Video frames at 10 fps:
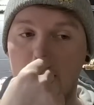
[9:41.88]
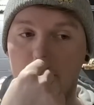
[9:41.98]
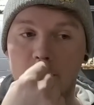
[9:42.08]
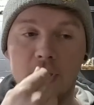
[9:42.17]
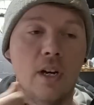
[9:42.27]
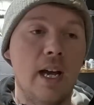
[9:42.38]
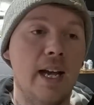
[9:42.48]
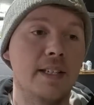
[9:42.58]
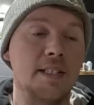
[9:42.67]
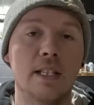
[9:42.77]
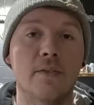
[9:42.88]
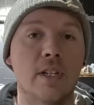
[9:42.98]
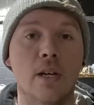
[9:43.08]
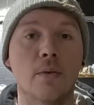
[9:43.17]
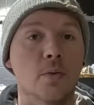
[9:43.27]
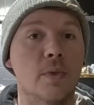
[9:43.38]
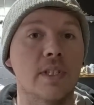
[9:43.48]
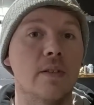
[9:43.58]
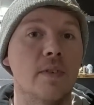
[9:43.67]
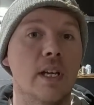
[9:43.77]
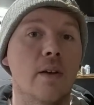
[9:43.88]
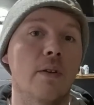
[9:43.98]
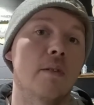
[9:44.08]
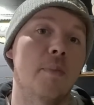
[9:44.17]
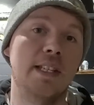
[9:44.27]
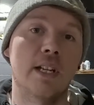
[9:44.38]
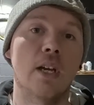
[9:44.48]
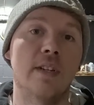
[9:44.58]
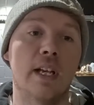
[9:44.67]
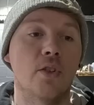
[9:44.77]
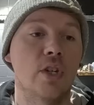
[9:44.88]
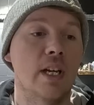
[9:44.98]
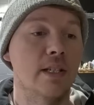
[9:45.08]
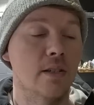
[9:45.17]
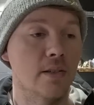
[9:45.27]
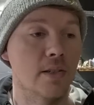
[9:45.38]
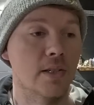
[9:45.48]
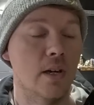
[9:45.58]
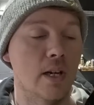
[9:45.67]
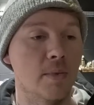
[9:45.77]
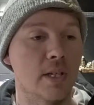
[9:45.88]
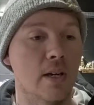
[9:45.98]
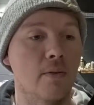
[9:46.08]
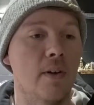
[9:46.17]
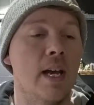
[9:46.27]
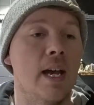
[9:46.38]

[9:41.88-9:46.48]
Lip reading: from Scott had seen the video, or someone had seen the video, passed it over down the chain to Scott himself.